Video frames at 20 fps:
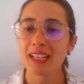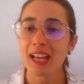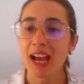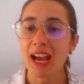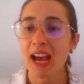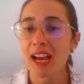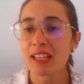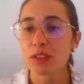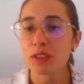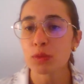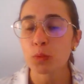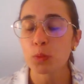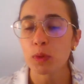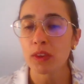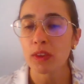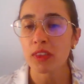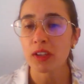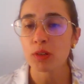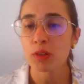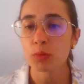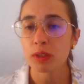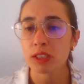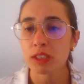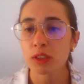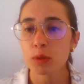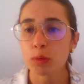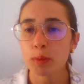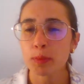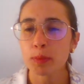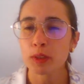has with the
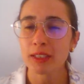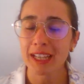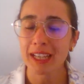renewable